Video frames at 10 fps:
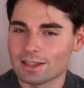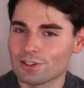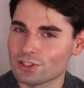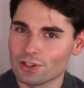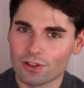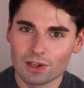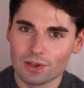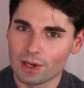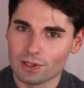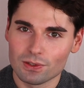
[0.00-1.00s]
there's nothing
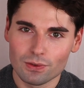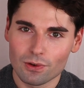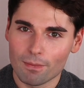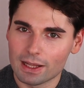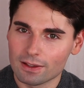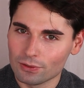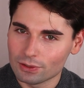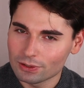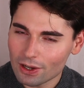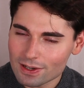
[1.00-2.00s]
you can do about little
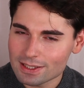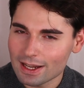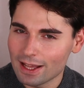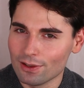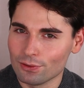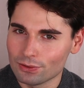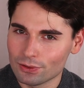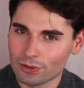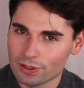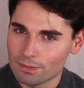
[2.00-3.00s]
dust and little
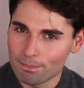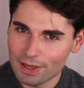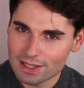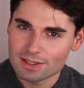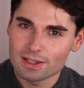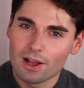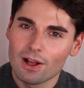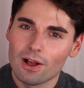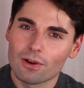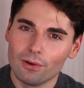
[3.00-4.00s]
dirt bits
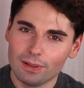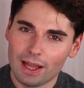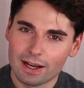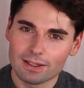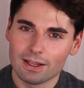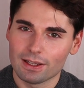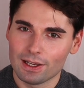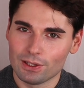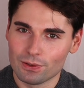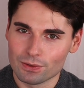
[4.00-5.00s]
collecting
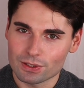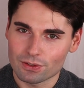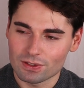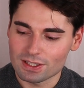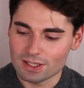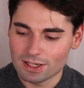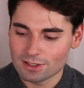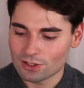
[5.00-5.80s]
in those creases.